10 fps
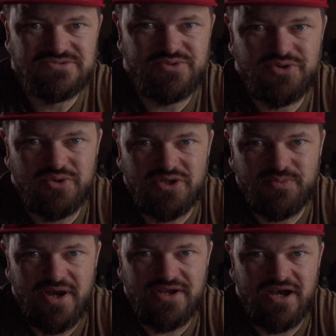we talked
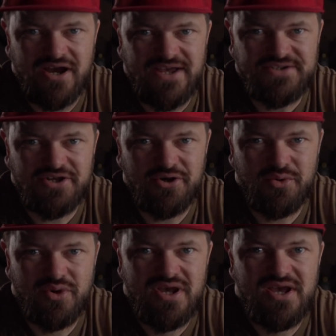about
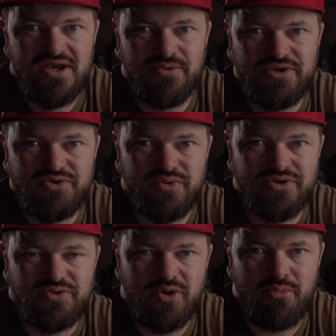ISO, which
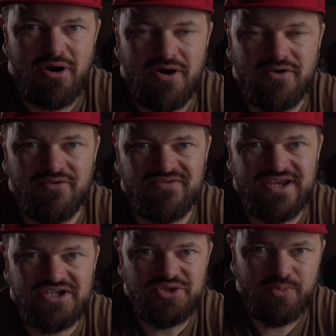was a part of
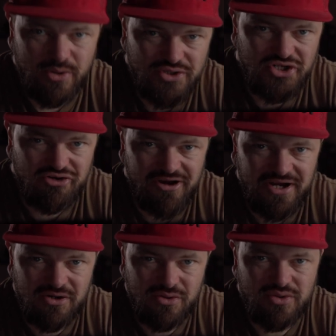the exposure
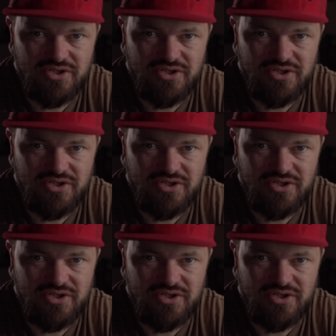triangle.